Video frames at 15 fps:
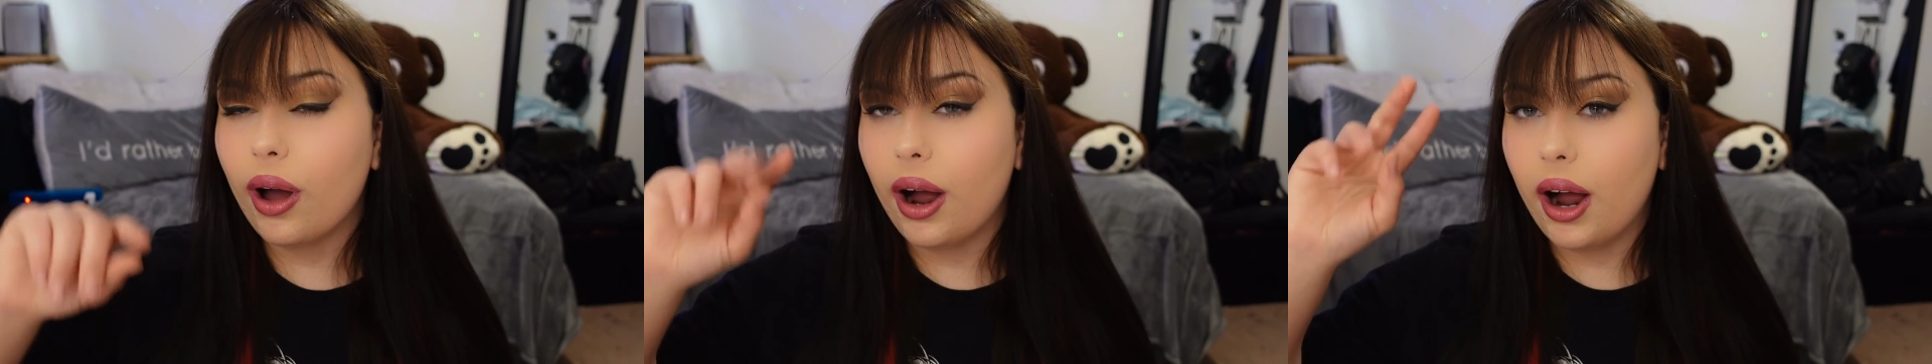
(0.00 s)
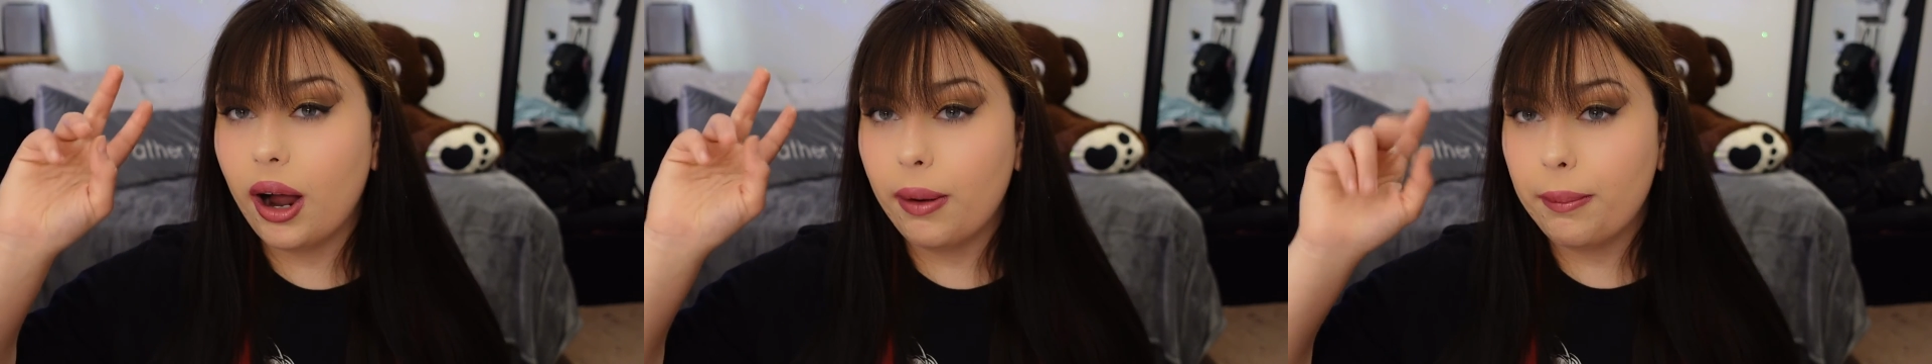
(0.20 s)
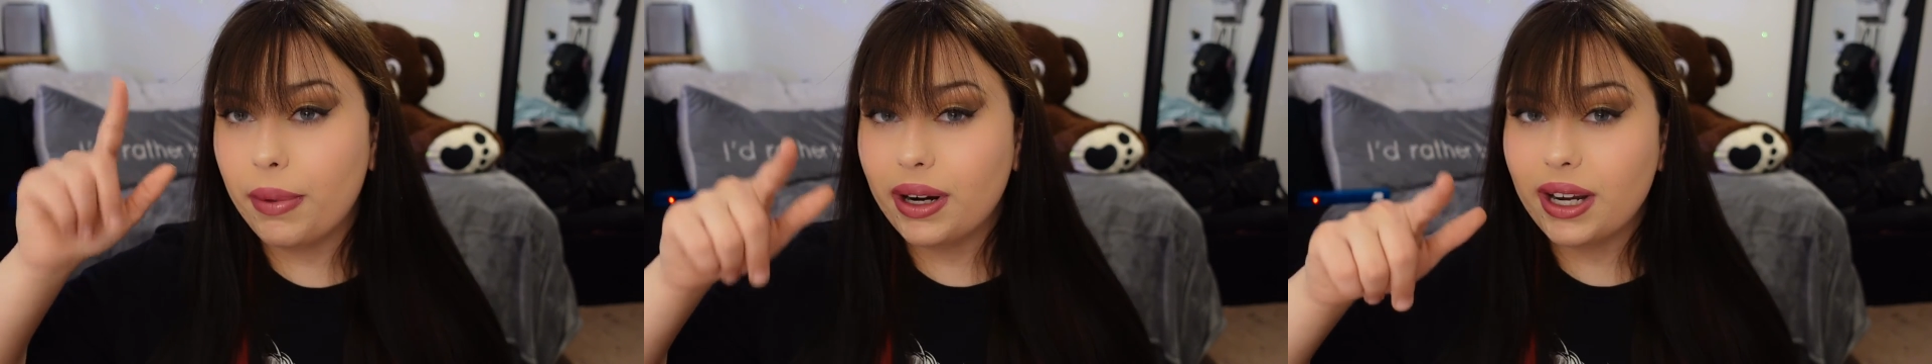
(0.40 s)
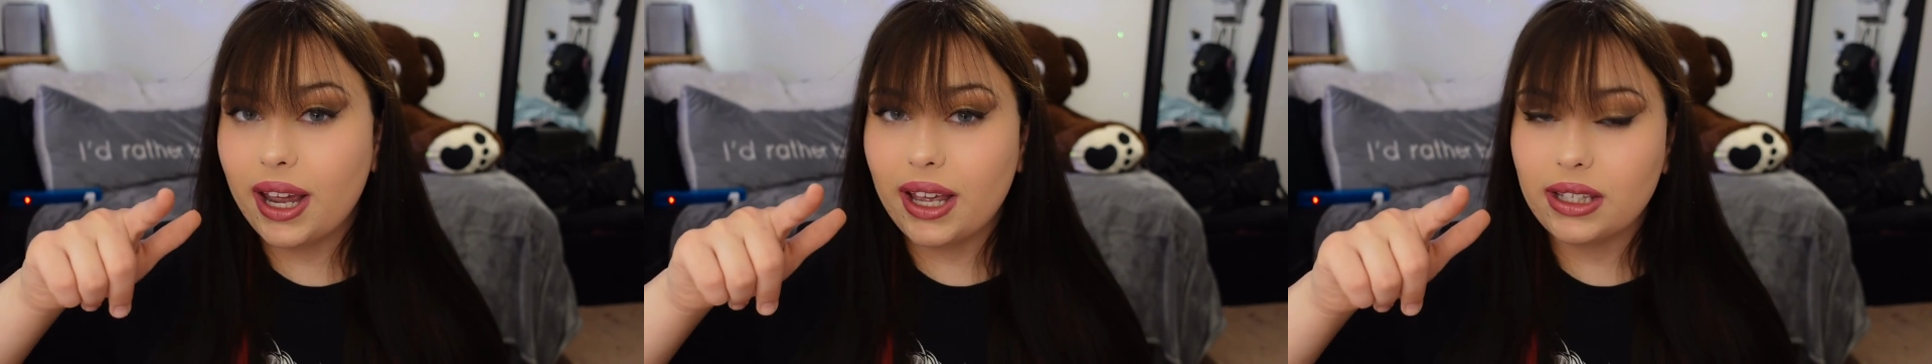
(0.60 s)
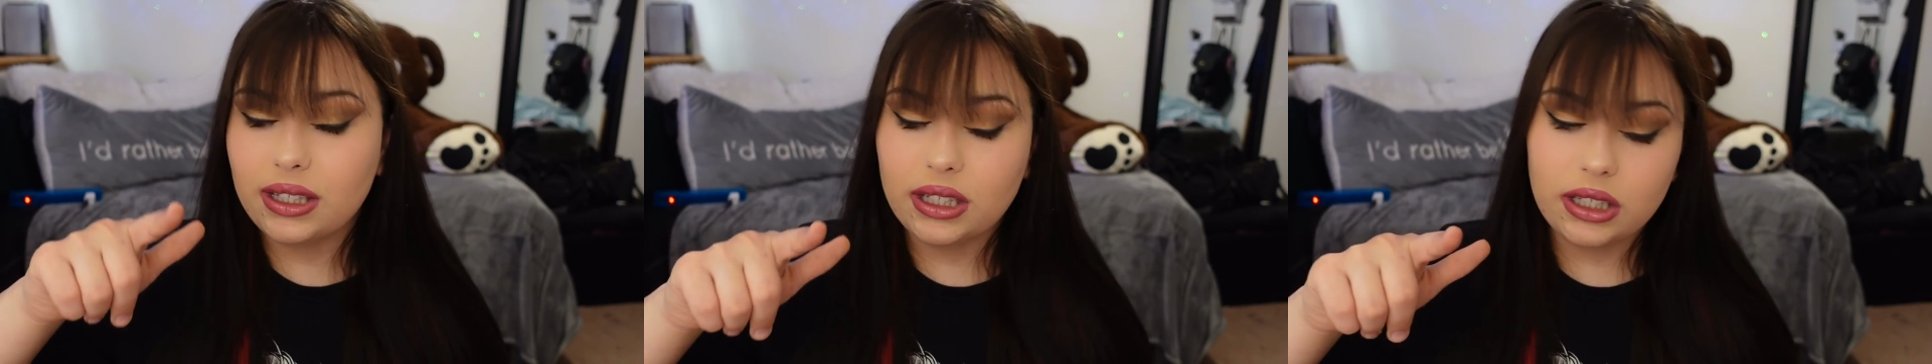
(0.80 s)
on Monday
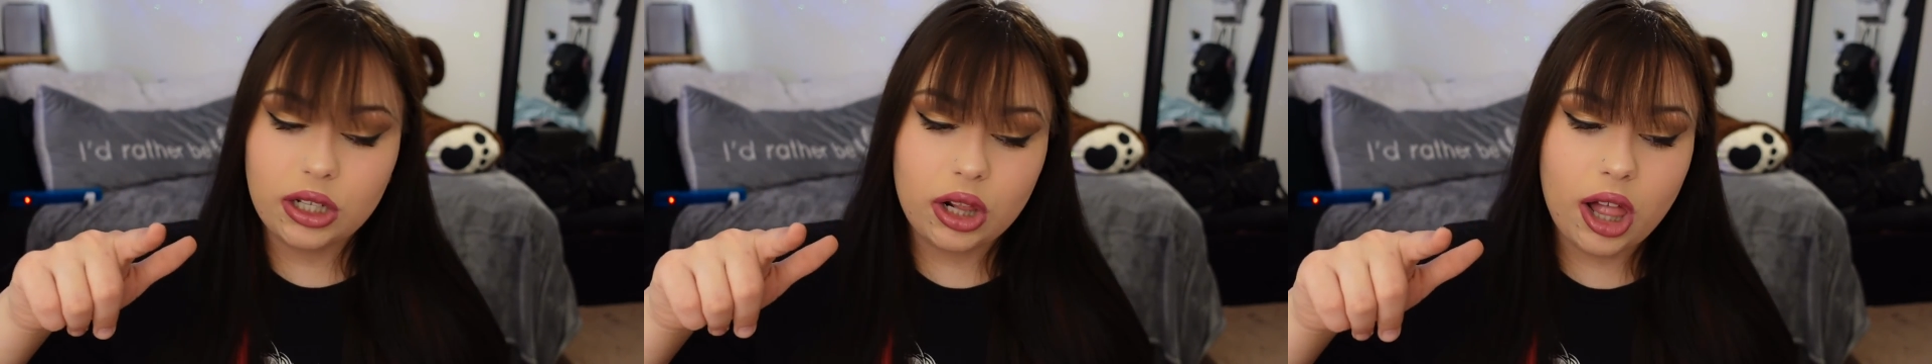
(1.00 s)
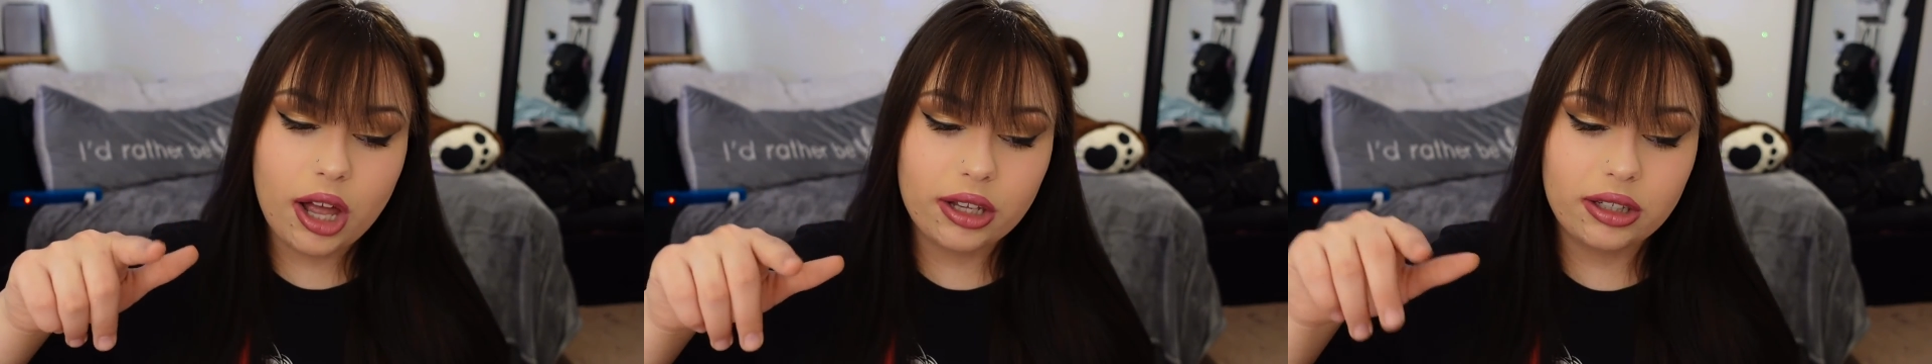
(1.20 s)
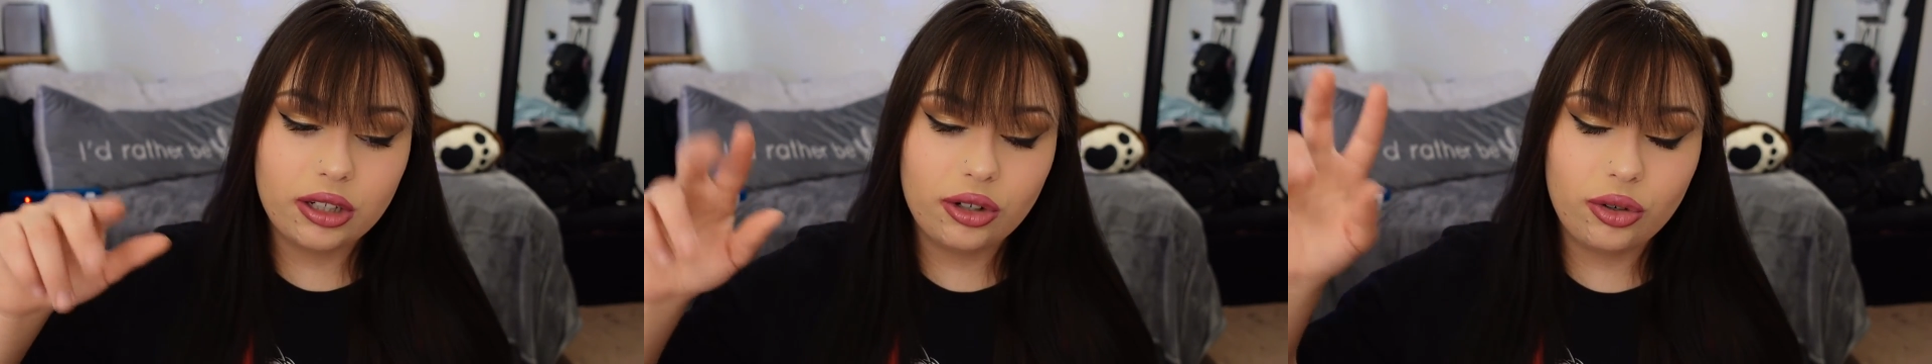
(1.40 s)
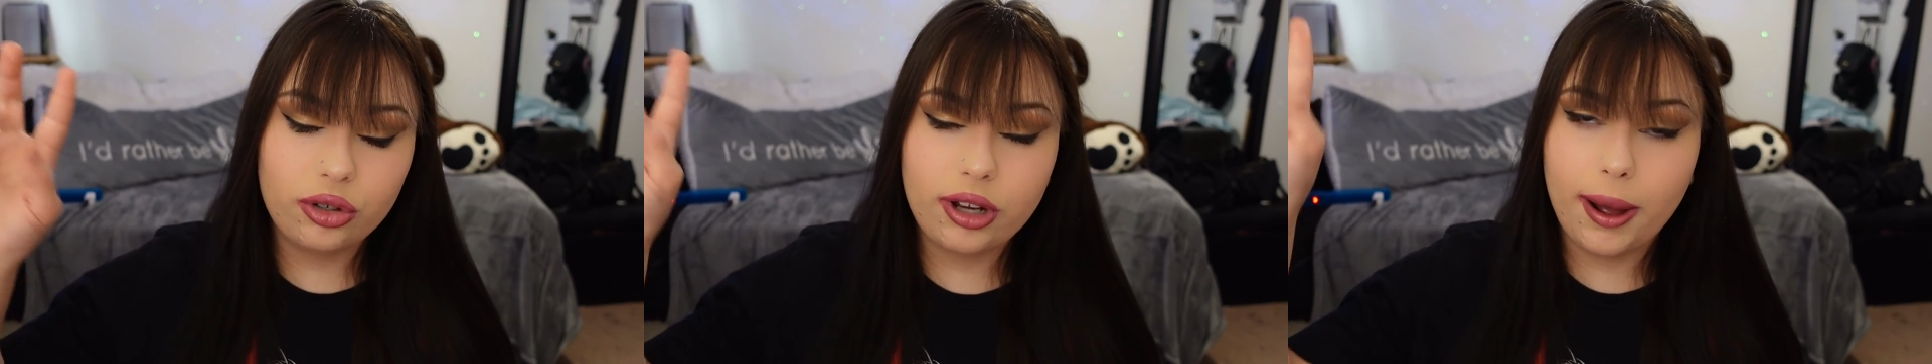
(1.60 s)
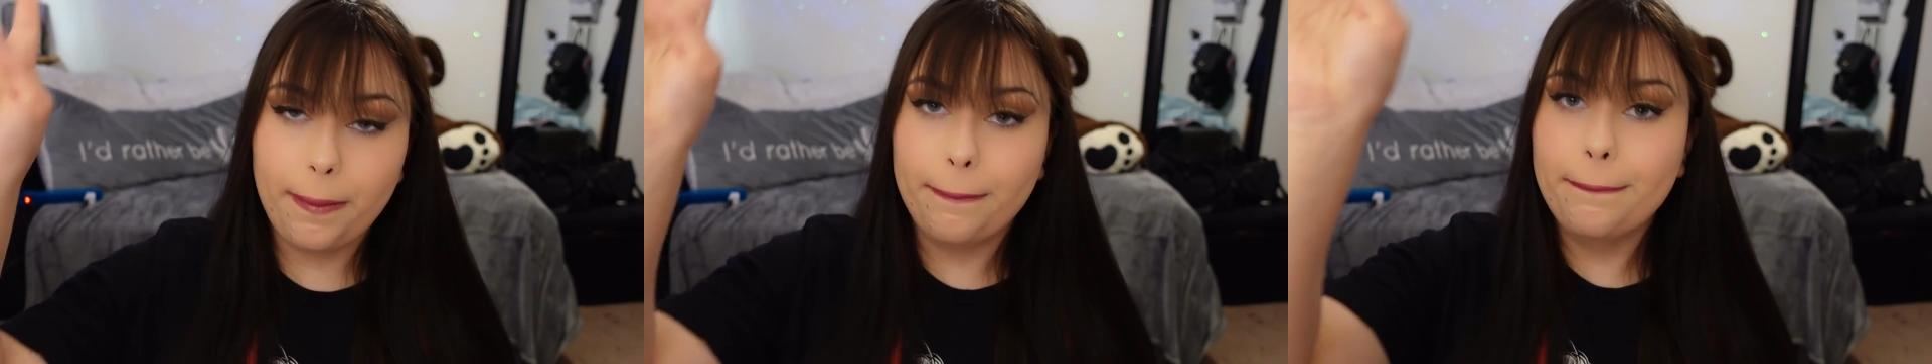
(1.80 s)
at six o'clock Central
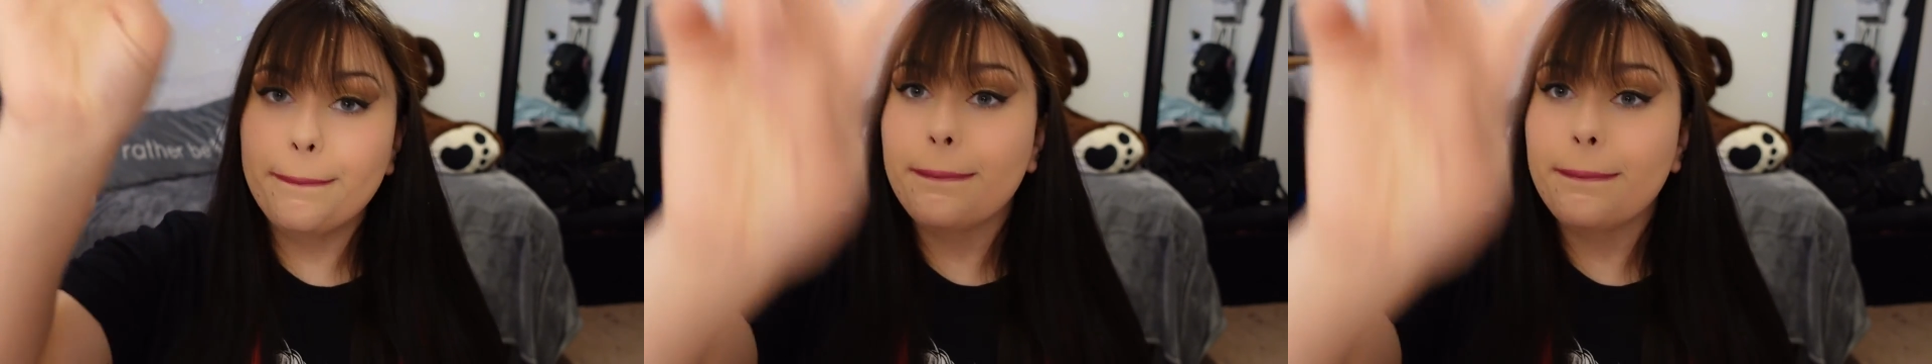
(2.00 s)
Time.